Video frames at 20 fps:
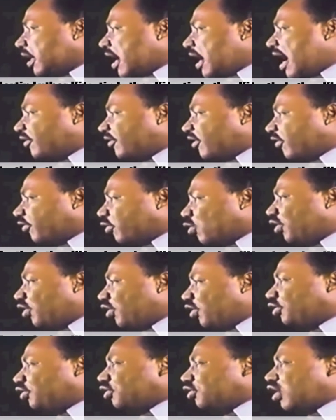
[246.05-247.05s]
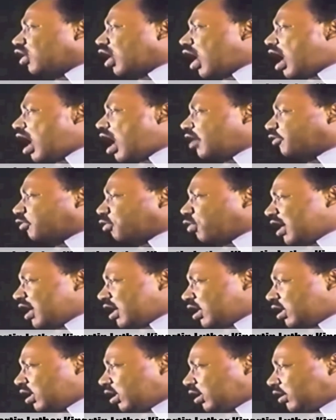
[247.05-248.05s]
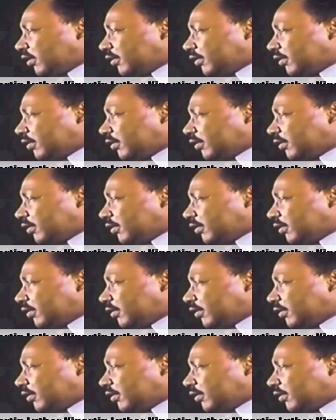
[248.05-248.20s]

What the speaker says: I just want to do God's will.